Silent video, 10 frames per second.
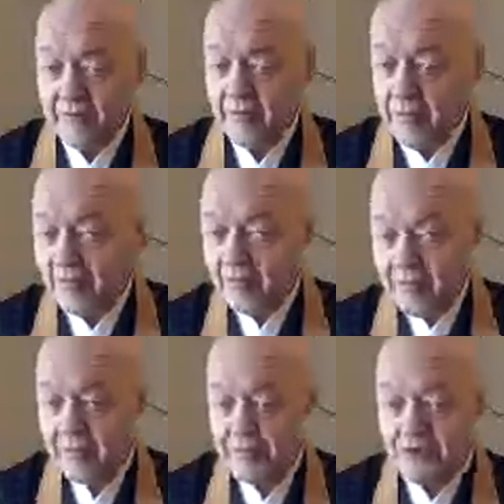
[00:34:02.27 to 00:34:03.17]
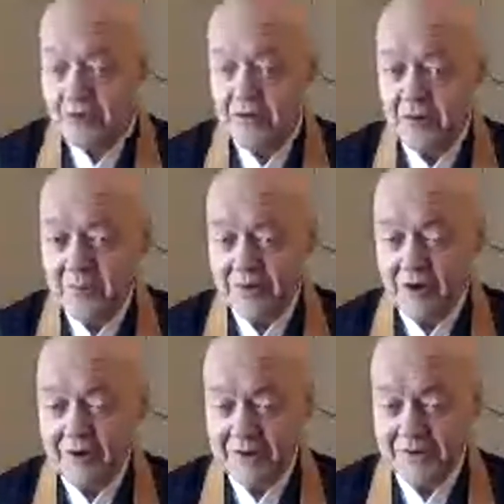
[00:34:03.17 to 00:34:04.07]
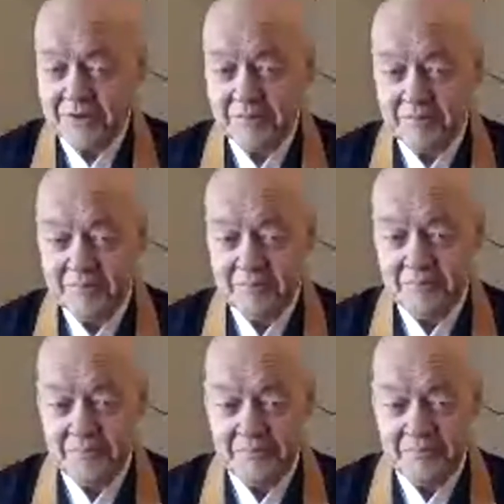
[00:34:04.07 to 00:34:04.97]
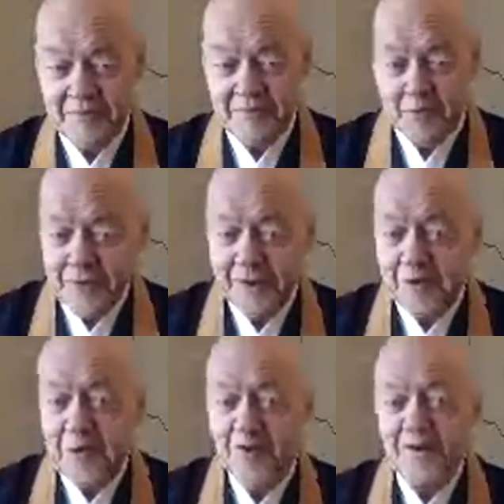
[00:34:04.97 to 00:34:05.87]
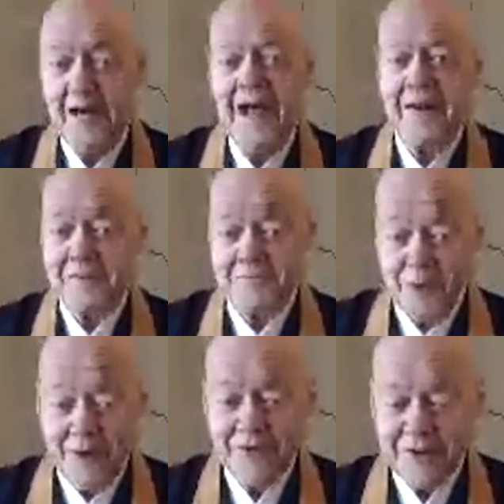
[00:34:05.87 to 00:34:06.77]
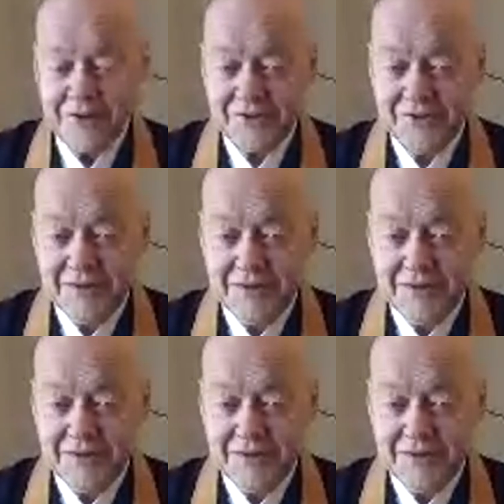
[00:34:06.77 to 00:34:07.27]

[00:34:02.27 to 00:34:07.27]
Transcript: from the person you've just been talking to. If you think you're not prejudiced,